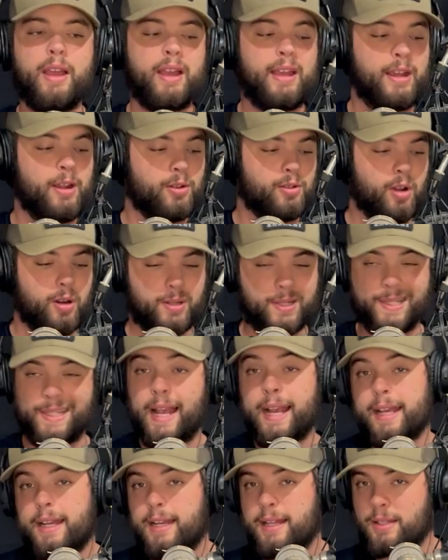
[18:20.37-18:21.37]
here's our
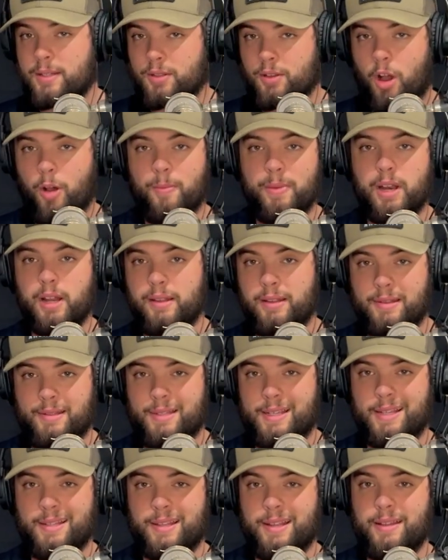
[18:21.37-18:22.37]
second installment of the
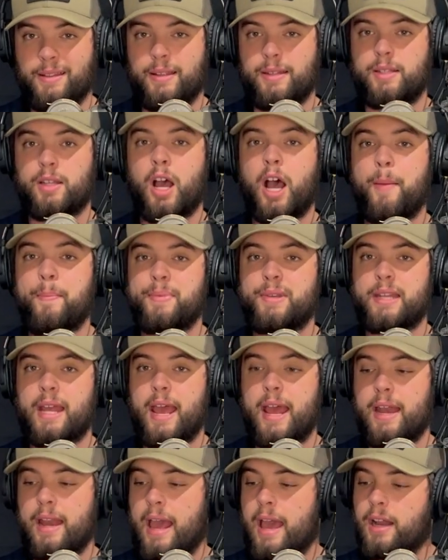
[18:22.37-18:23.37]
season. The top
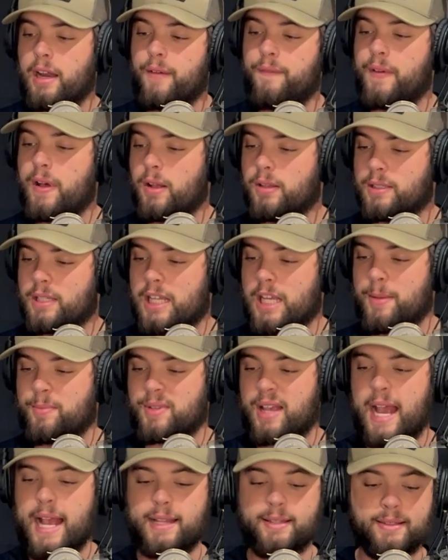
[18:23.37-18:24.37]
10 NFL
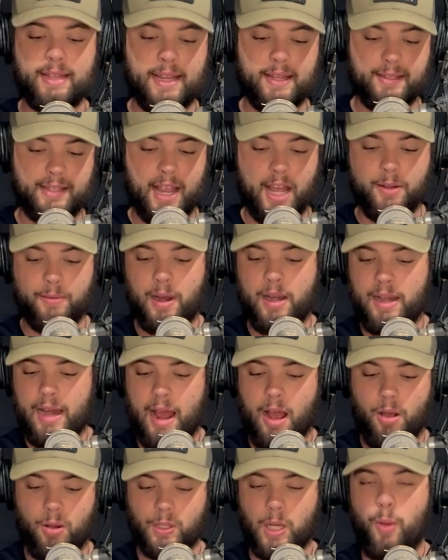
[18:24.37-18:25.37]
teams as they stand right
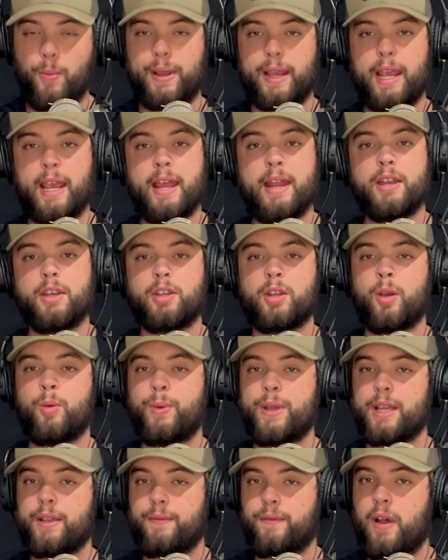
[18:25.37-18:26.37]
now going into
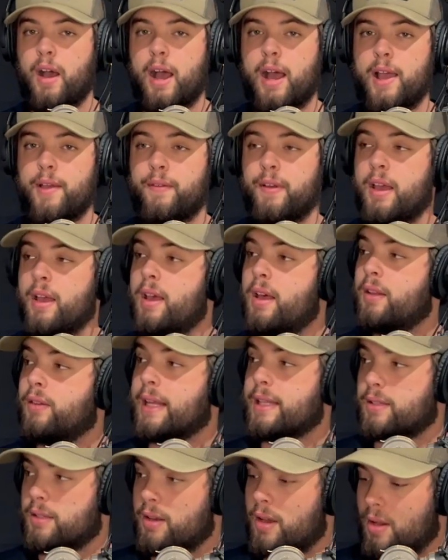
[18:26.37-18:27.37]
week 5.
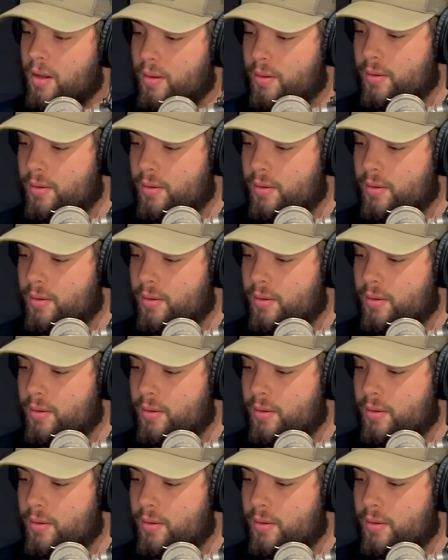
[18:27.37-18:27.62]
Let's go.